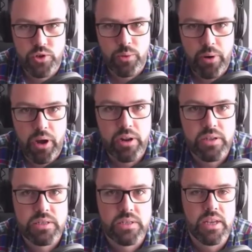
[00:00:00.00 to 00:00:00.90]
your
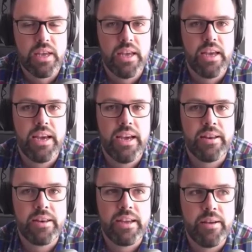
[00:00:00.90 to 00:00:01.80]
products
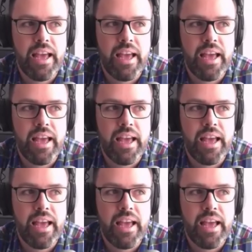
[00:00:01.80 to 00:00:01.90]
and